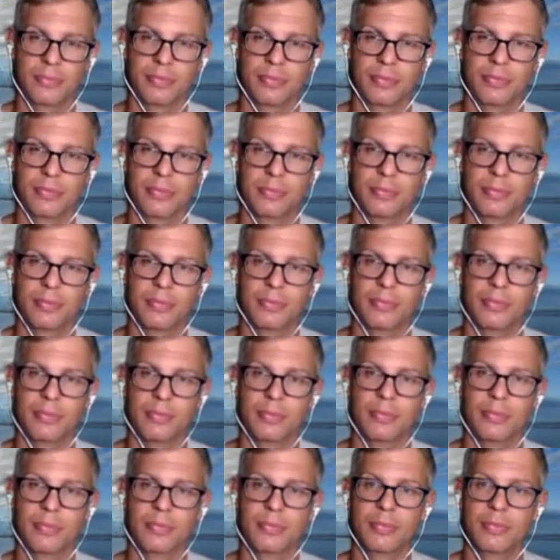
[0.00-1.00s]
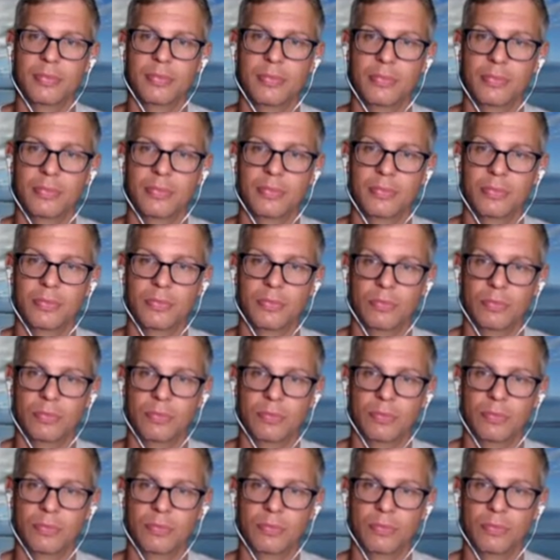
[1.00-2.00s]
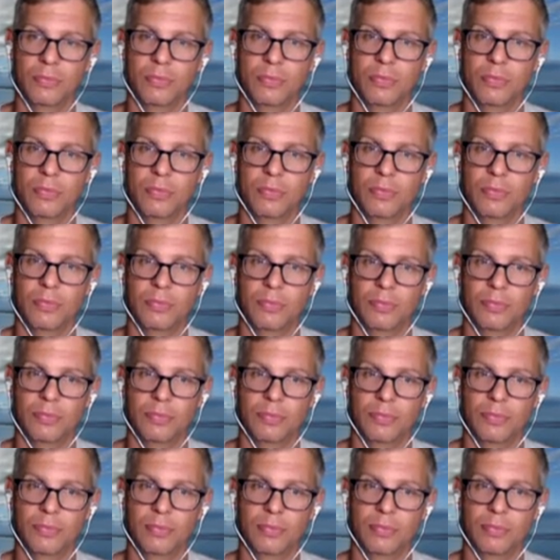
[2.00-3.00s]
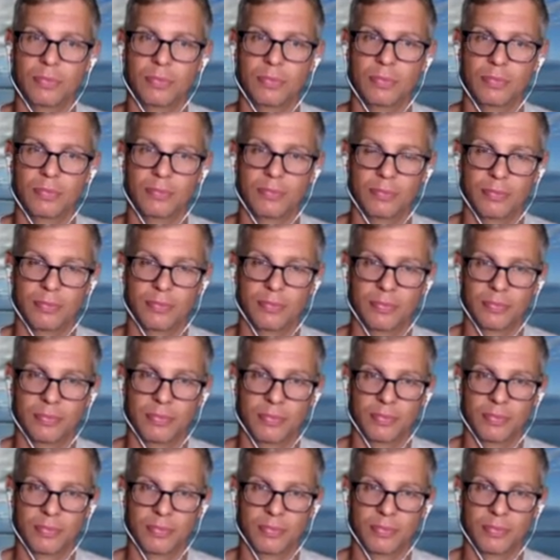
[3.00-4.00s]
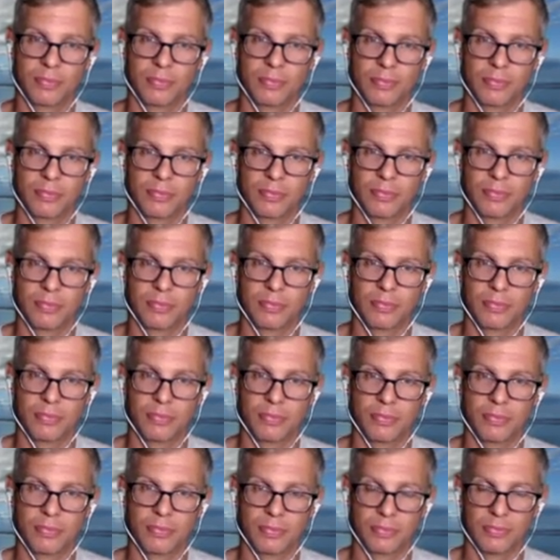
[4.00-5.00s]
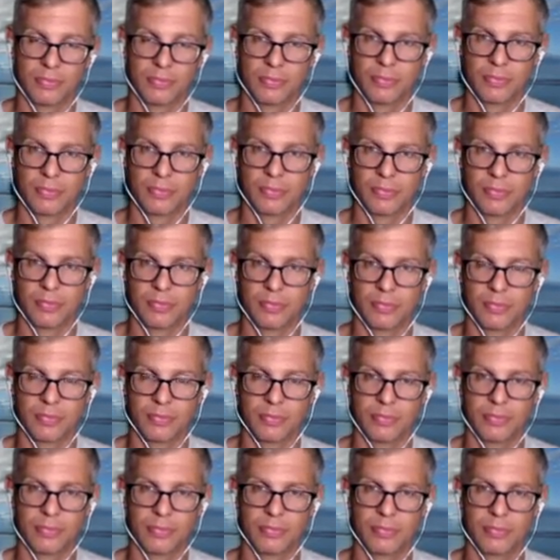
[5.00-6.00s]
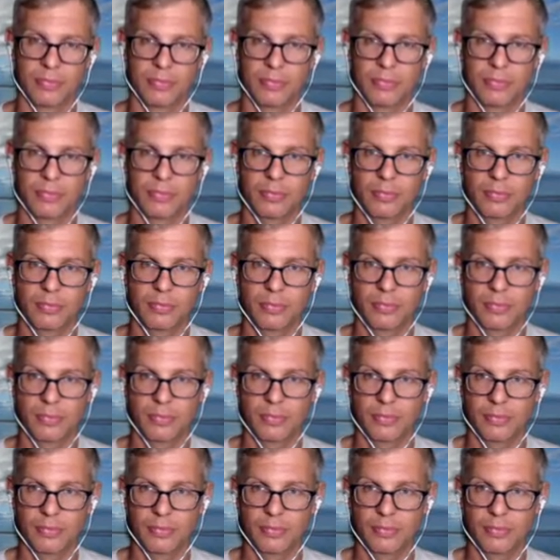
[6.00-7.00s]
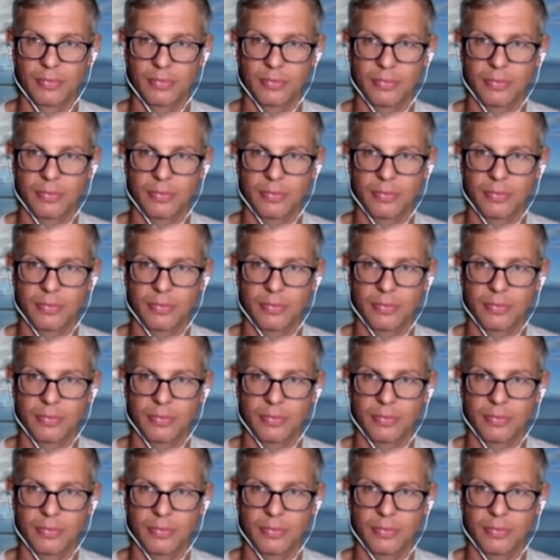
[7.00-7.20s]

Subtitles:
This person isn't speaking.